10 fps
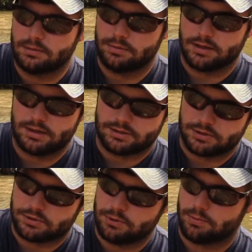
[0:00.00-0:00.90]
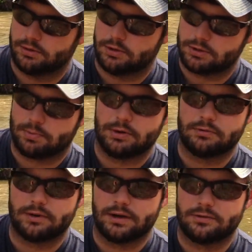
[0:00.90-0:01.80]
But it's a super large
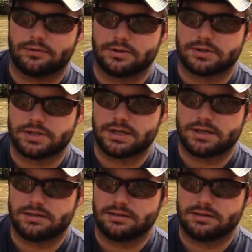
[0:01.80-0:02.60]
profile for a jig.